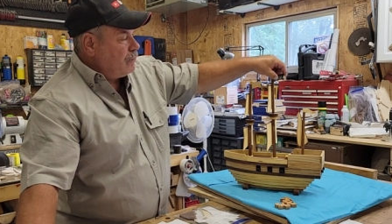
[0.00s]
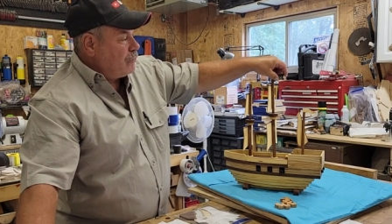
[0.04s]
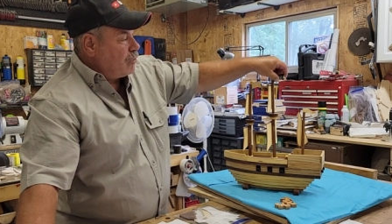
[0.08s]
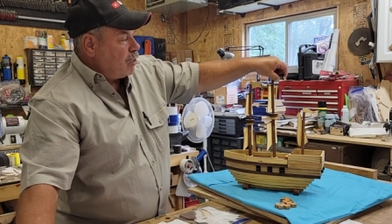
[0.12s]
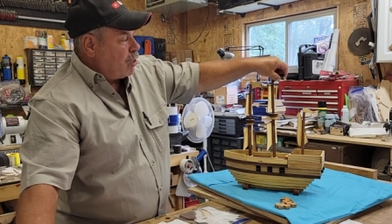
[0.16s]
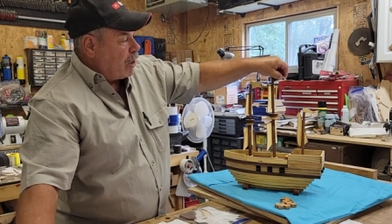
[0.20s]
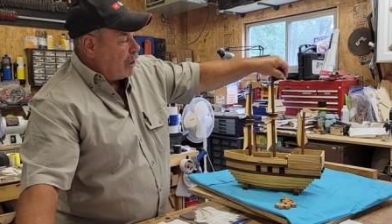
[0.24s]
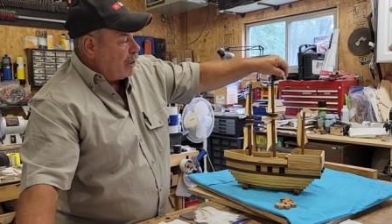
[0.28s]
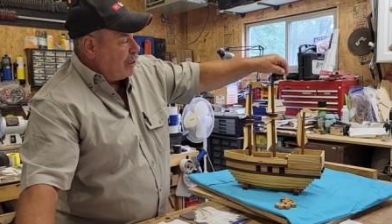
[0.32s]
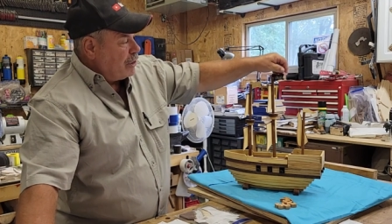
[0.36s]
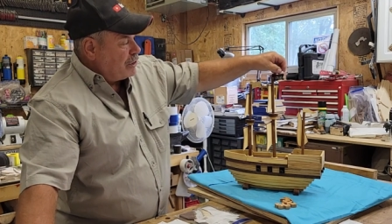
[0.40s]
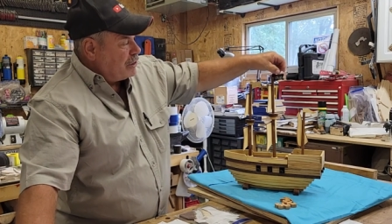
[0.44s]

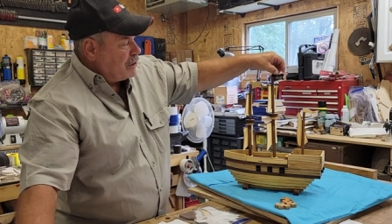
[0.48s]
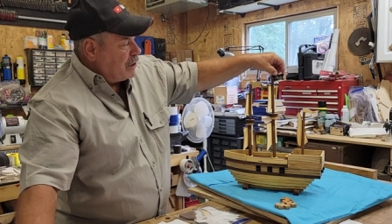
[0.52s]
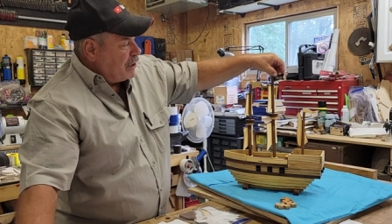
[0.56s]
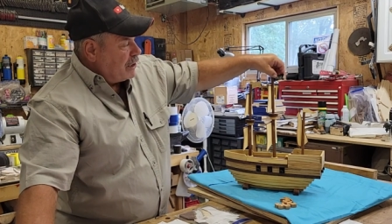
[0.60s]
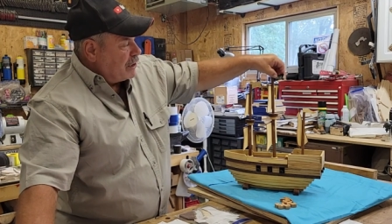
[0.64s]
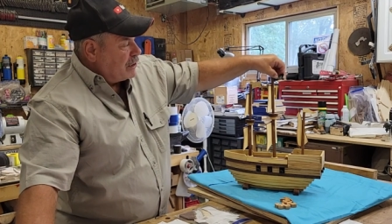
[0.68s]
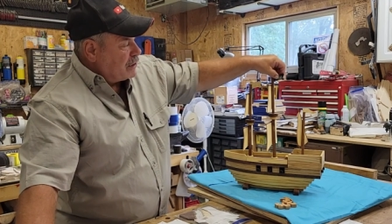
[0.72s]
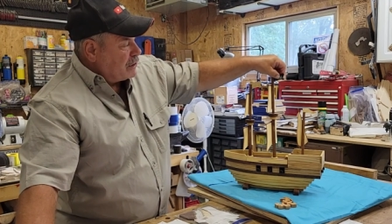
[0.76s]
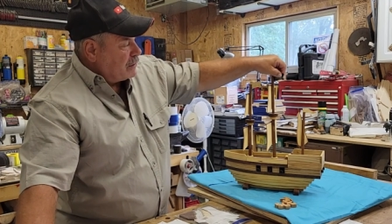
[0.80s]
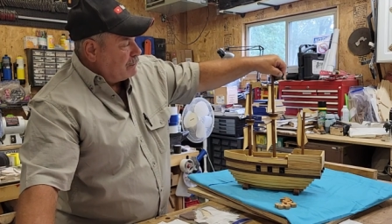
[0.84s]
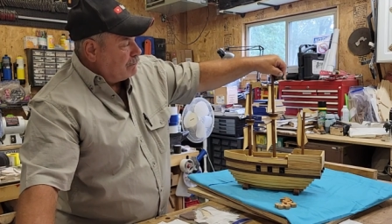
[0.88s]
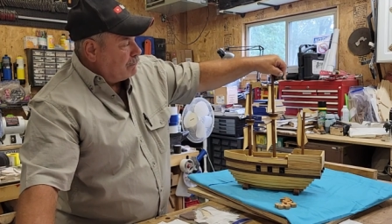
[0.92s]
all you see
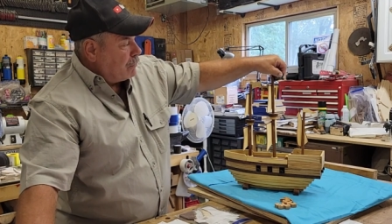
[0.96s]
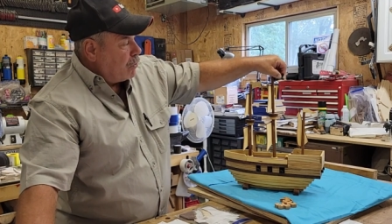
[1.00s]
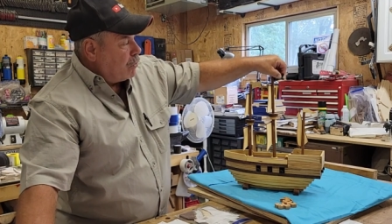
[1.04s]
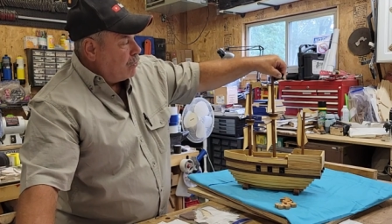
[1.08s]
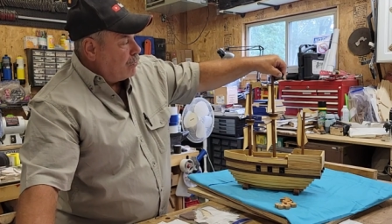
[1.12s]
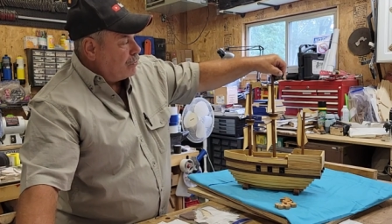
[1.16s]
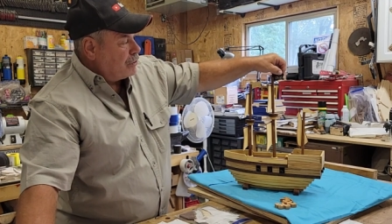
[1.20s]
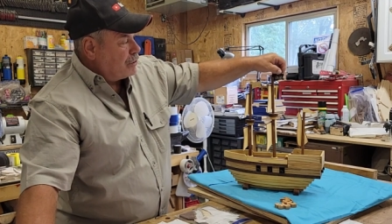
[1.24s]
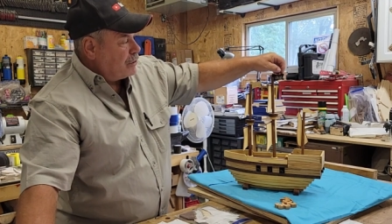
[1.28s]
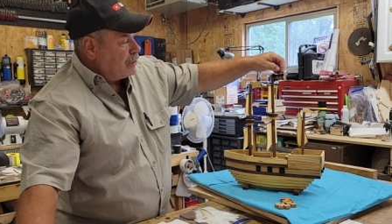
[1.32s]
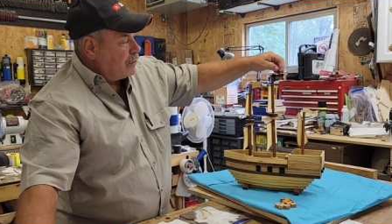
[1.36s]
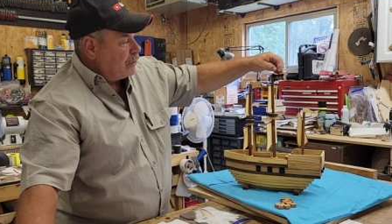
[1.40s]
is the
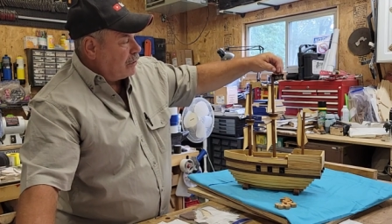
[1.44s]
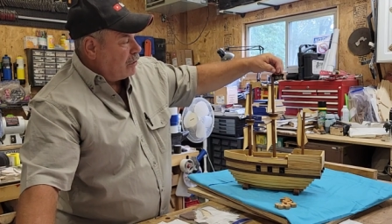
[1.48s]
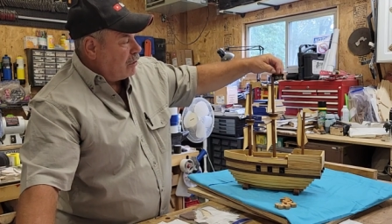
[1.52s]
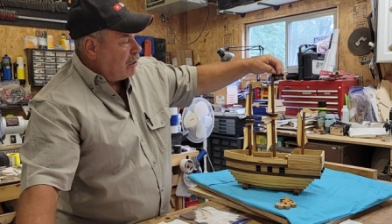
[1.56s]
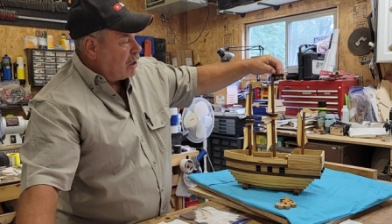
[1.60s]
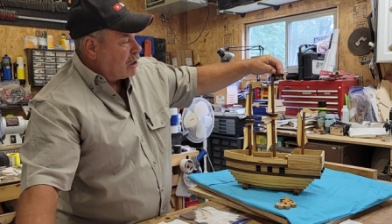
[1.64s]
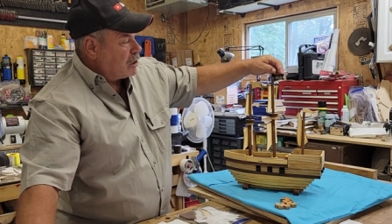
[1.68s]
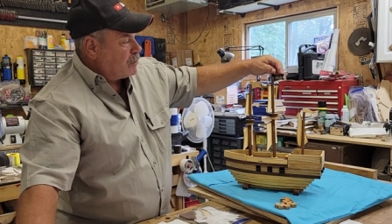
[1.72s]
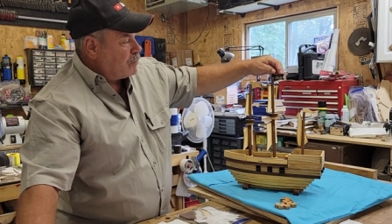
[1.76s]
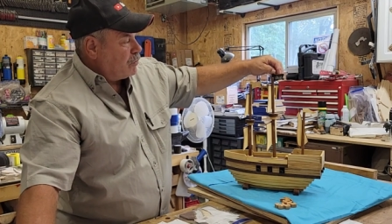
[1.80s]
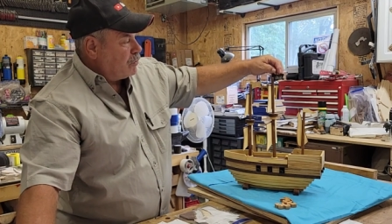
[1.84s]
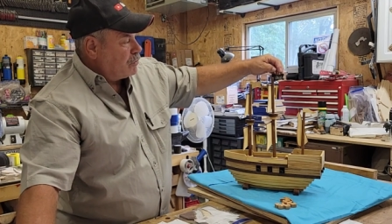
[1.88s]
bones and the
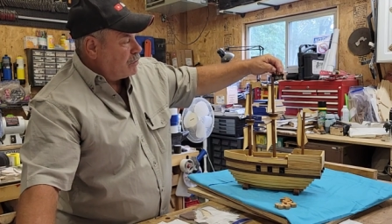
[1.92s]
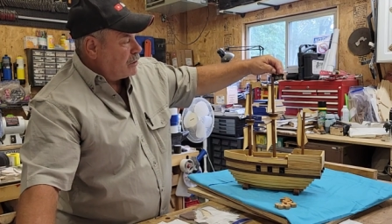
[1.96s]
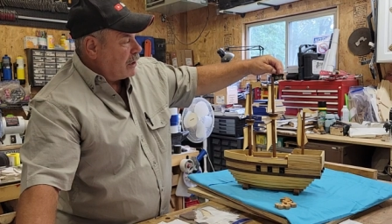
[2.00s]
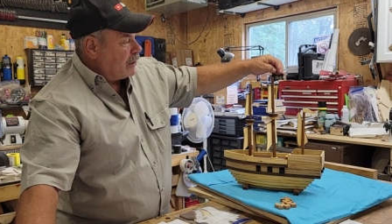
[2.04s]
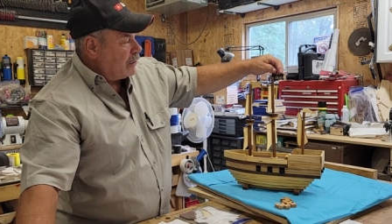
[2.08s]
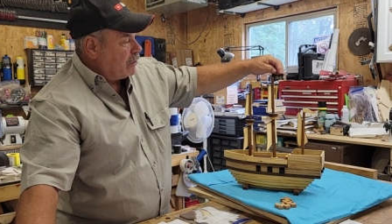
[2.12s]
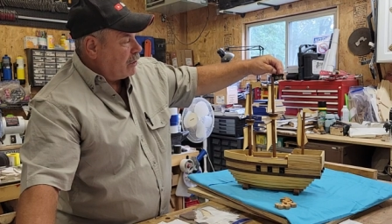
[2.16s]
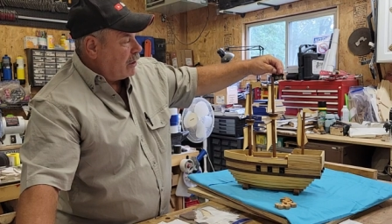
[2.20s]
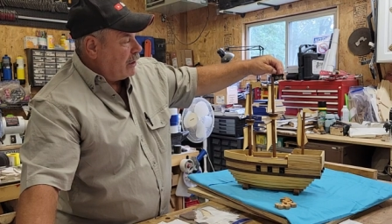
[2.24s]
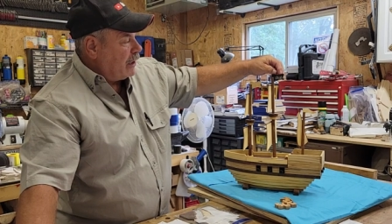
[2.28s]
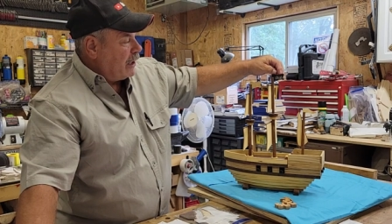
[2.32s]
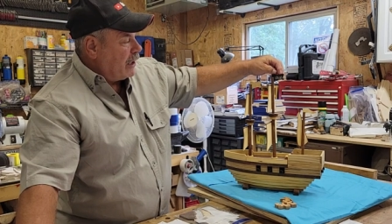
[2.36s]
crossbones. I
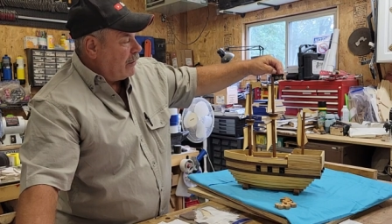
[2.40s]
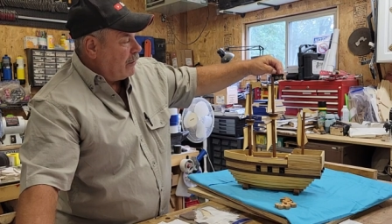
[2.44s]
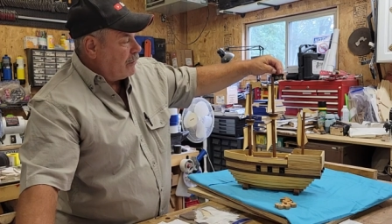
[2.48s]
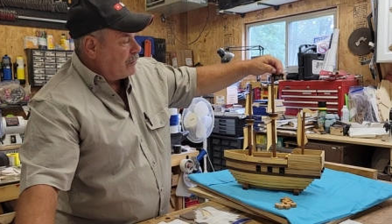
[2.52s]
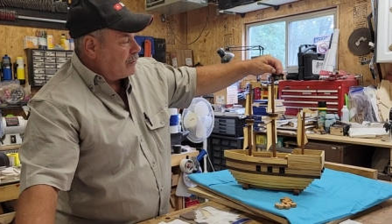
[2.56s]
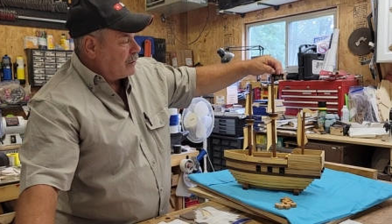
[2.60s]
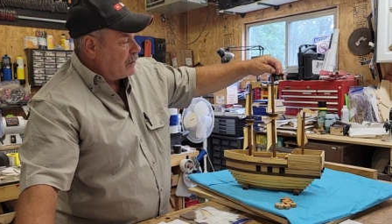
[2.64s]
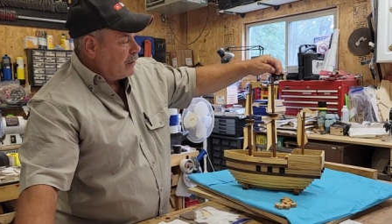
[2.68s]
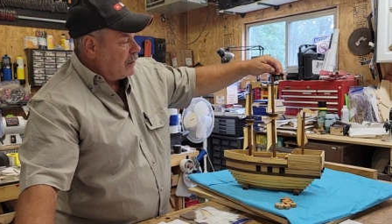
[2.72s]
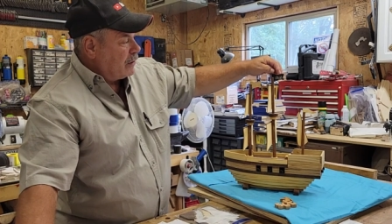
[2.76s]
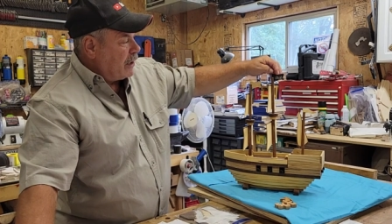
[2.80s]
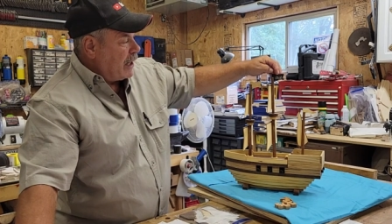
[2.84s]
thought that
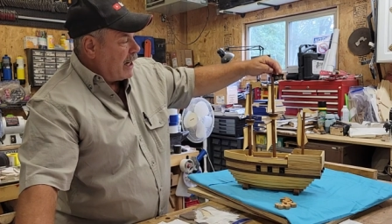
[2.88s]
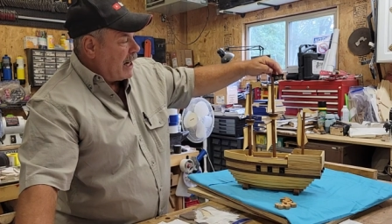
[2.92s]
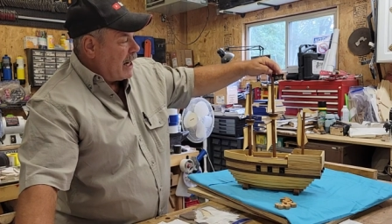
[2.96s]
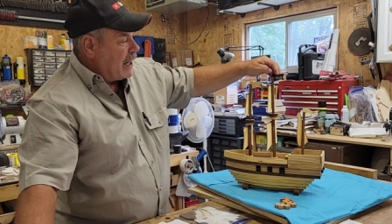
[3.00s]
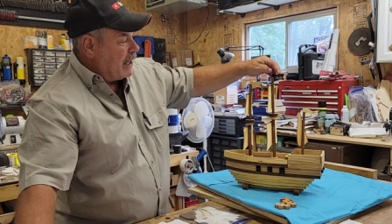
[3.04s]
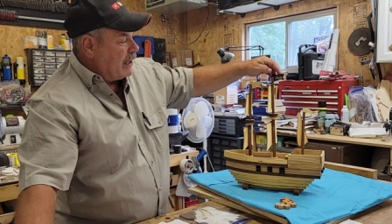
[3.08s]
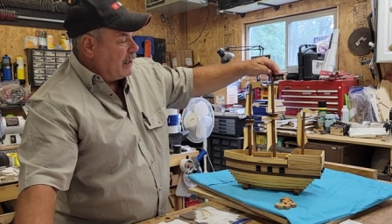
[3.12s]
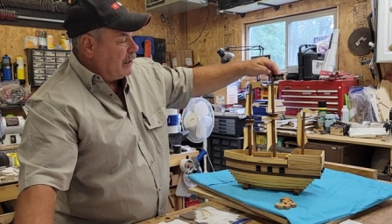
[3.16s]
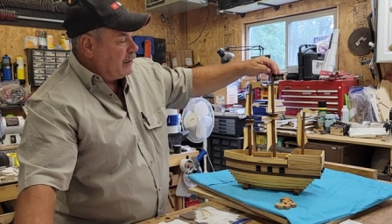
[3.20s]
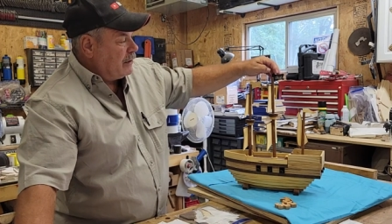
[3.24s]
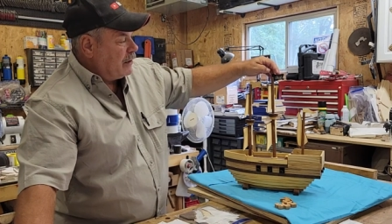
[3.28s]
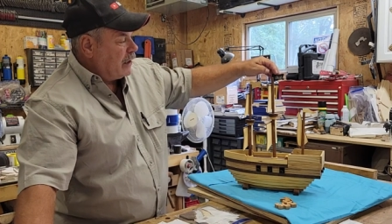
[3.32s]
was an
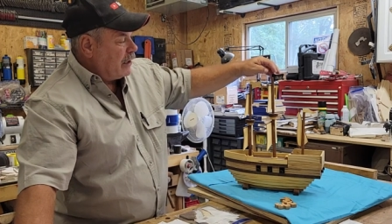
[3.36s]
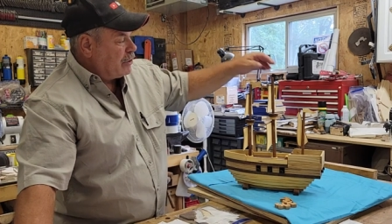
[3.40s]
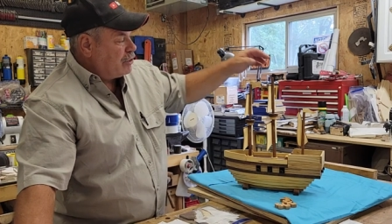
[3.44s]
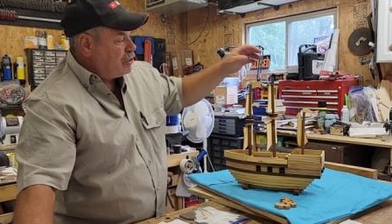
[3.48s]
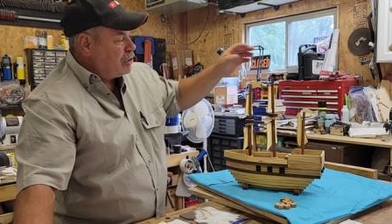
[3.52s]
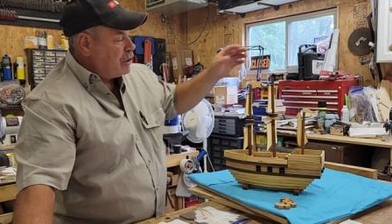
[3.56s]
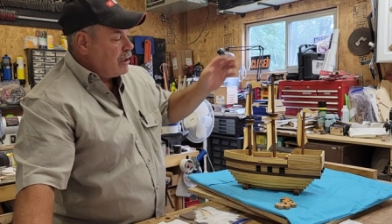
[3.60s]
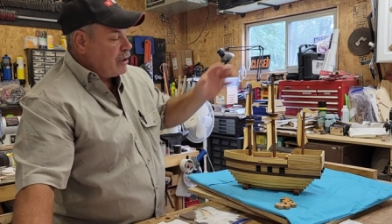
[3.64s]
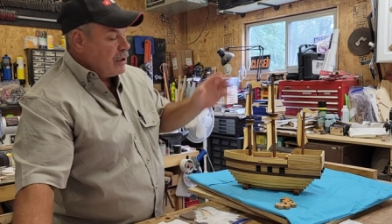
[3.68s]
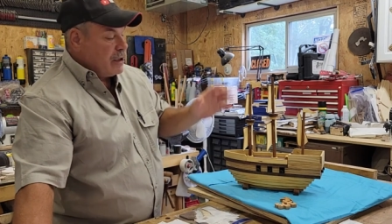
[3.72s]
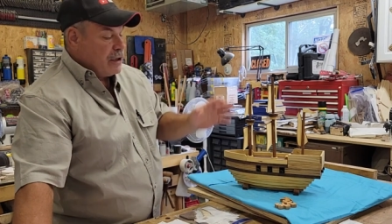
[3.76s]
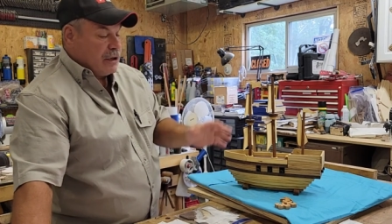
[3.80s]
added
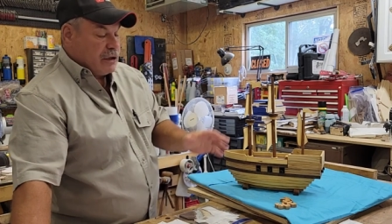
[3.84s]
touch.